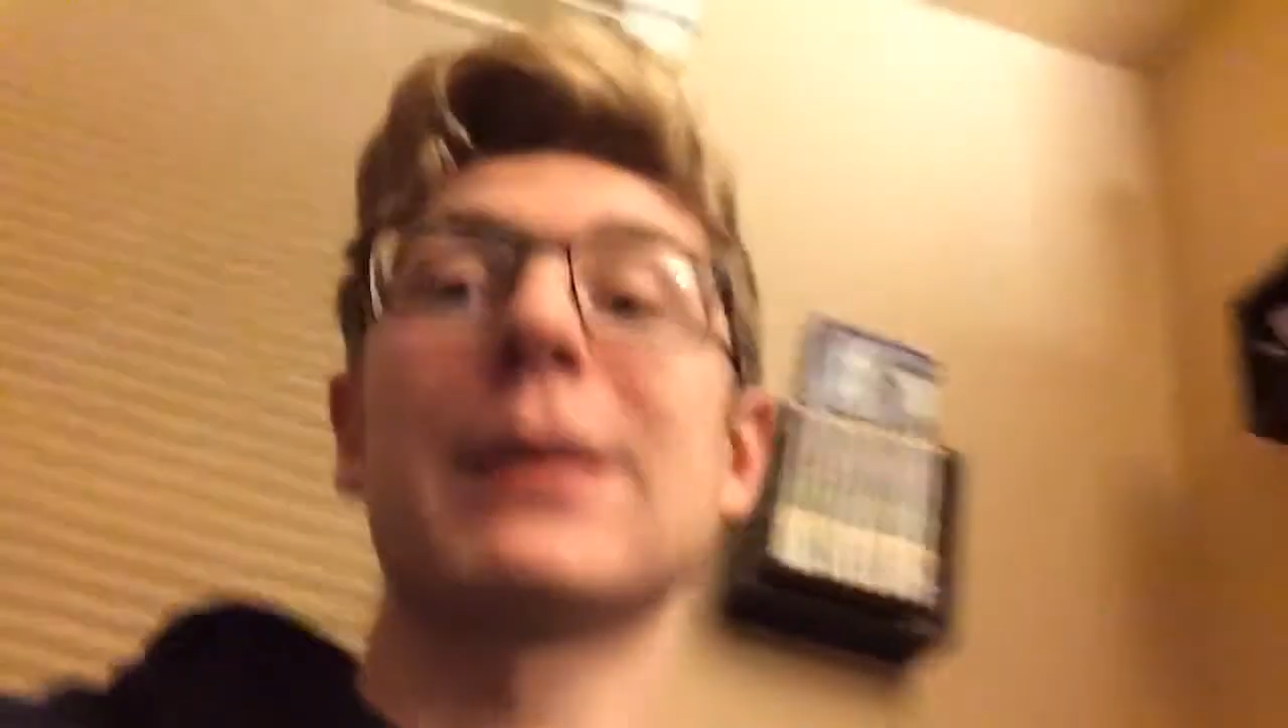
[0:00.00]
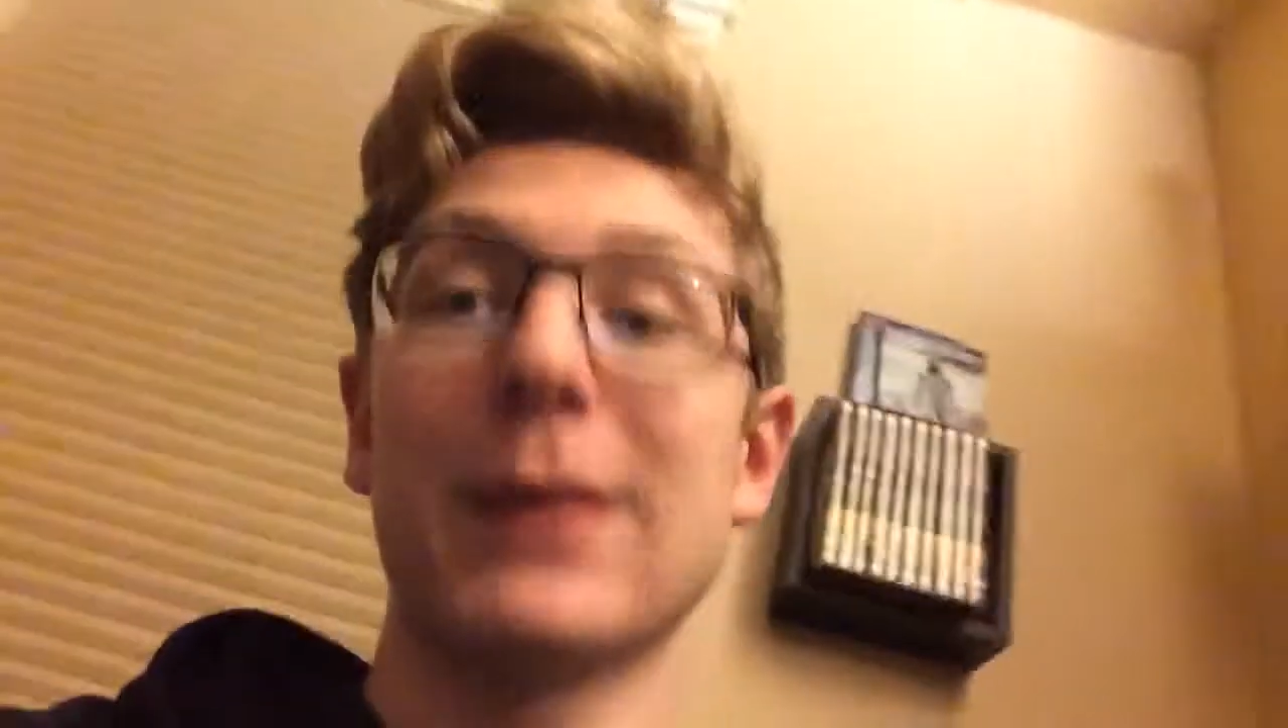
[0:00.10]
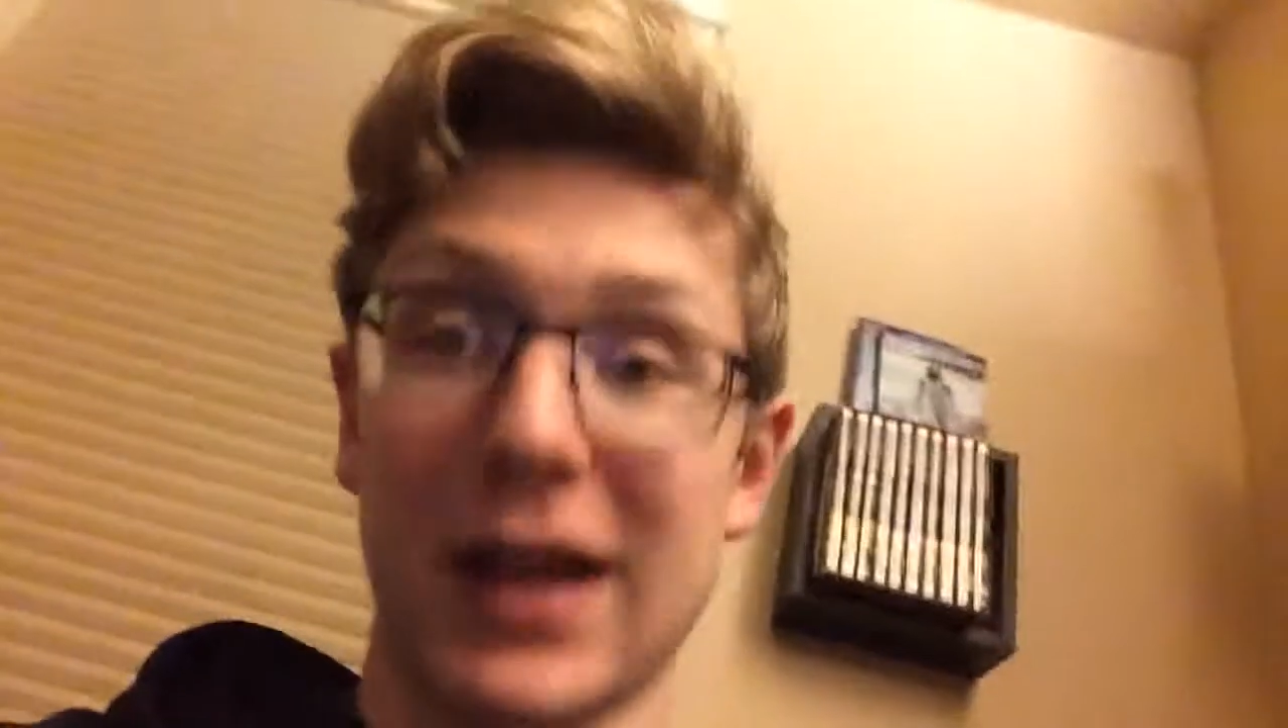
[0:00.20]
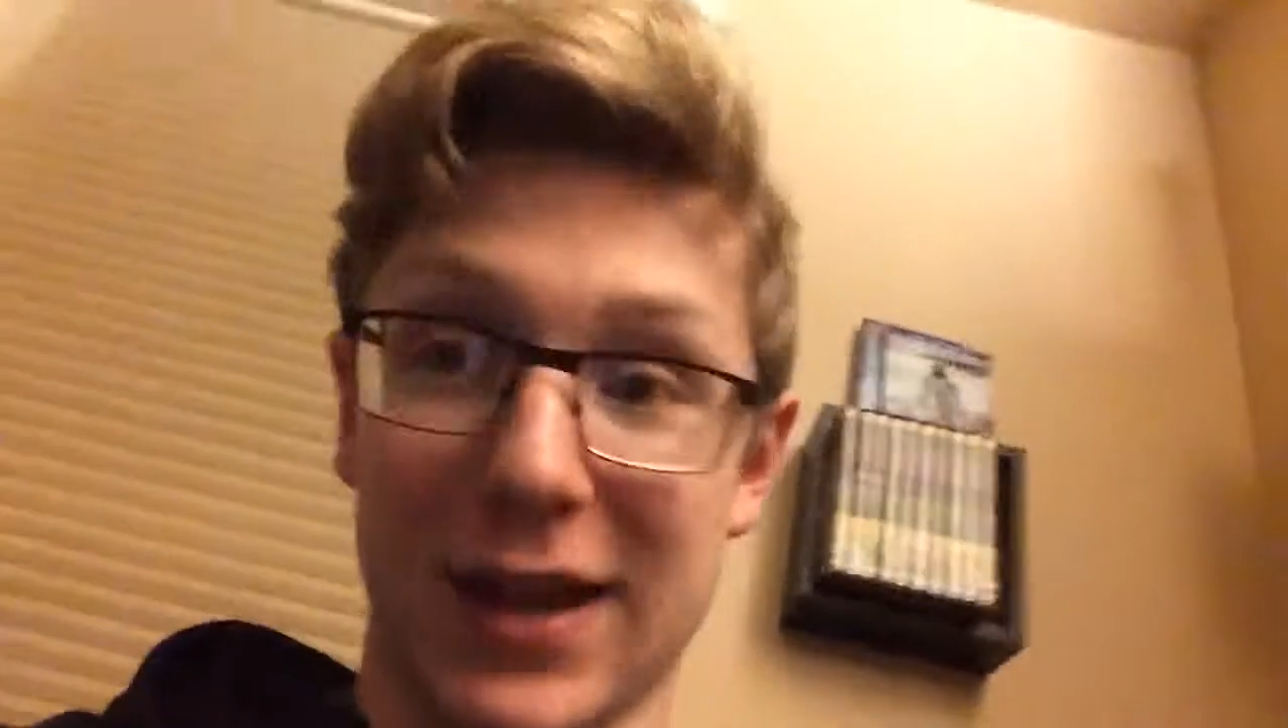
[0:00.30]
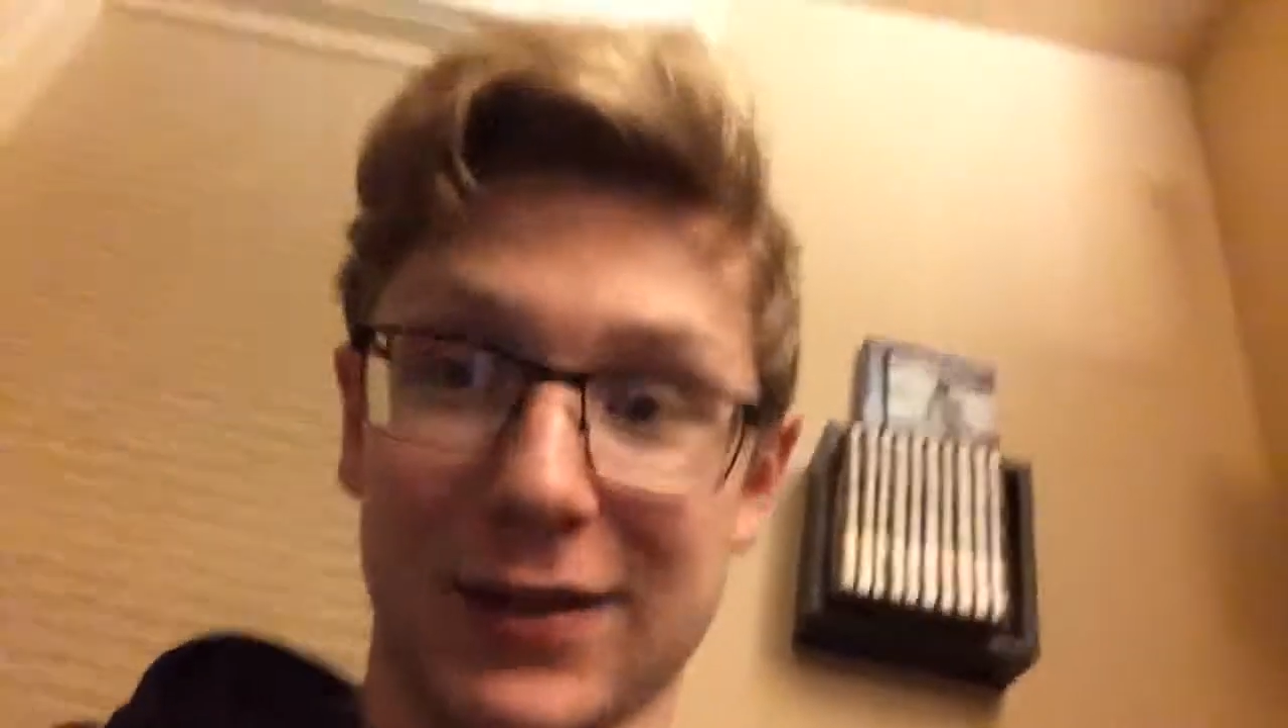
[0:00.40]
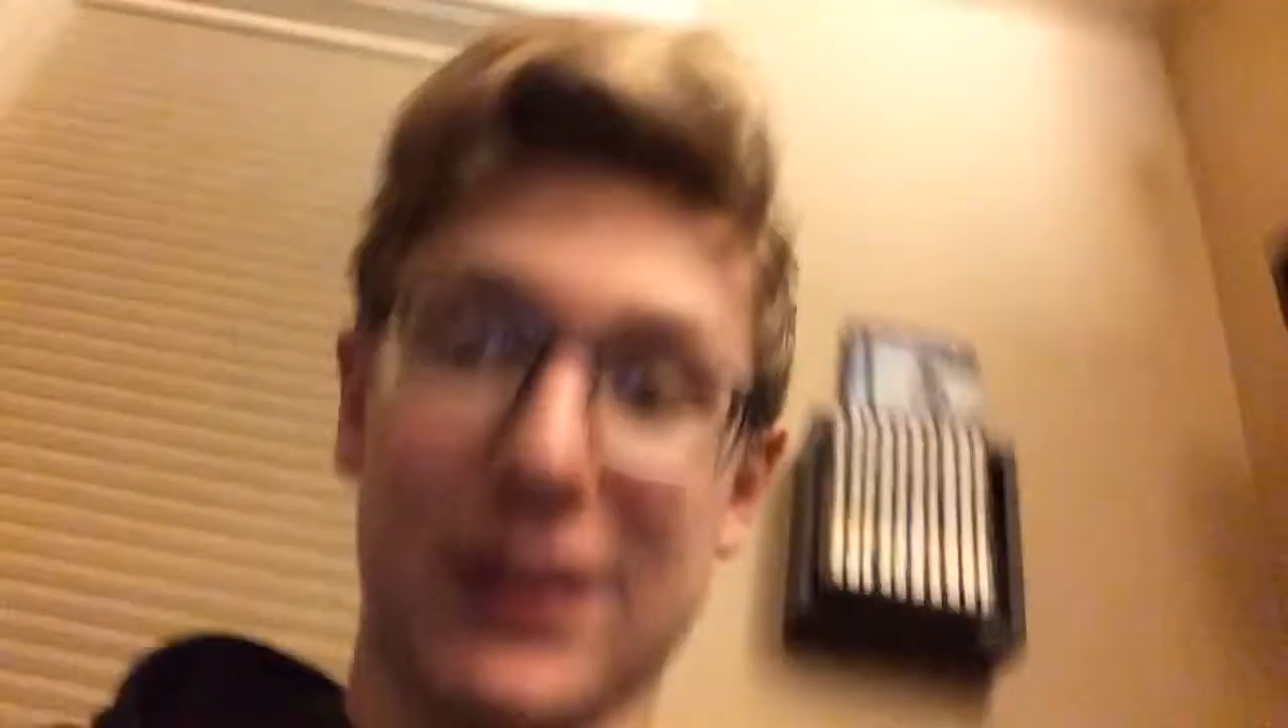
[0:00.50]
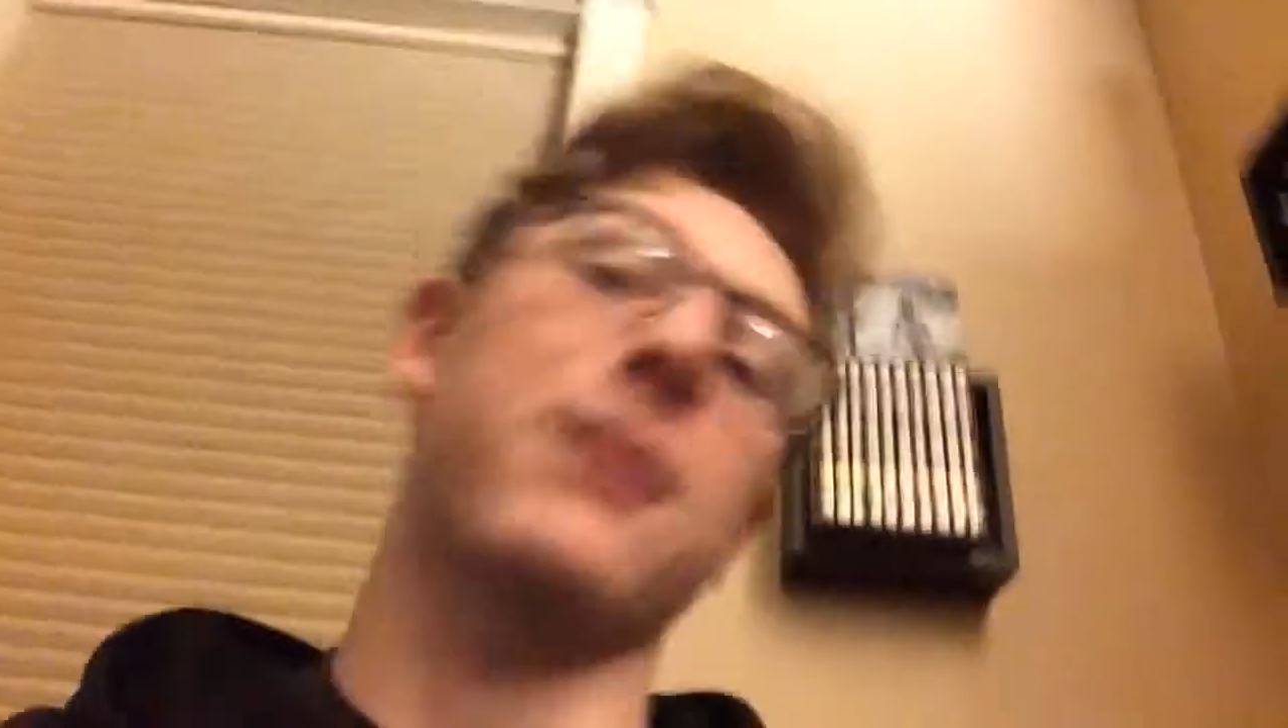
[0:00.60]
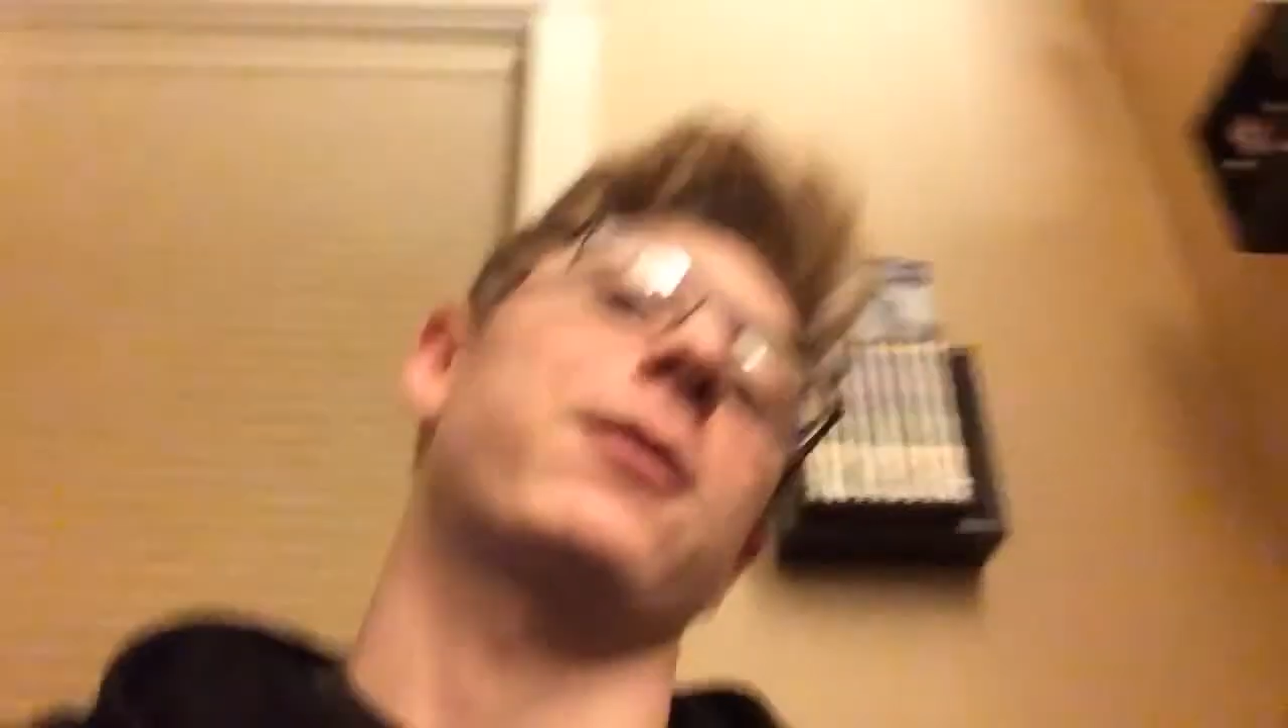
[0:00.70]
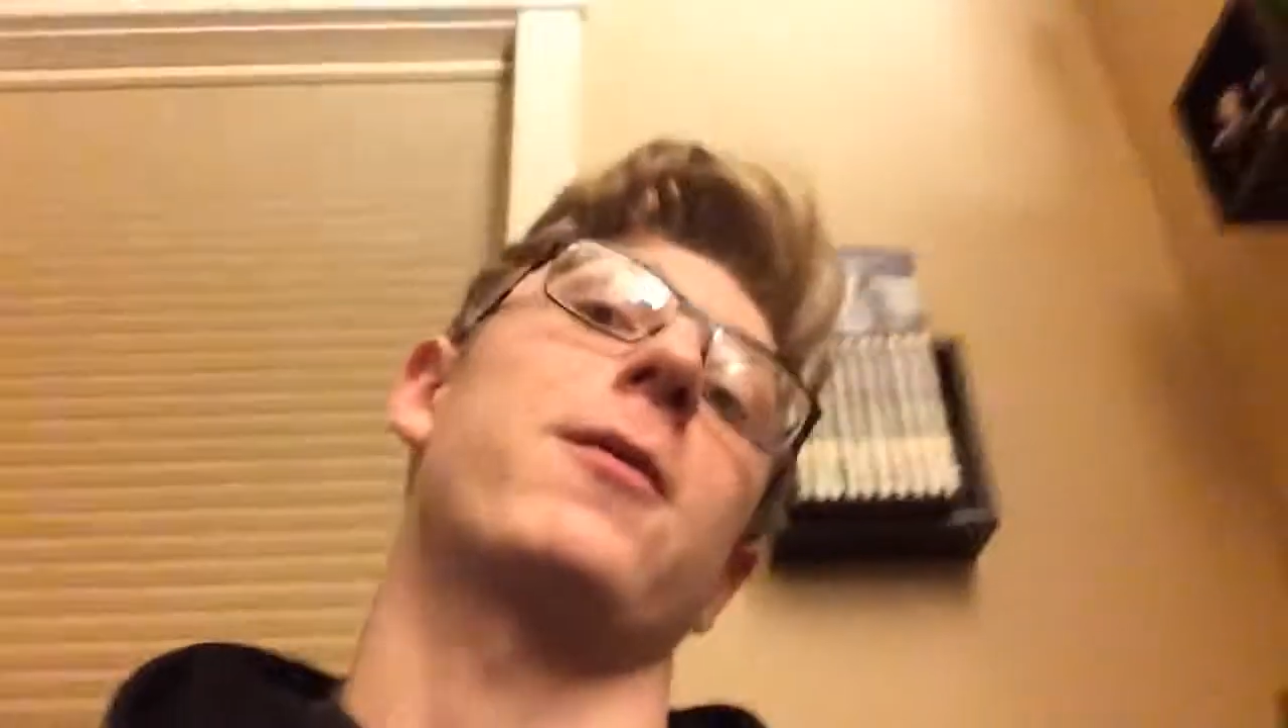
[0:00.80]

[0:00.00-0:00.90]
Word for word: pants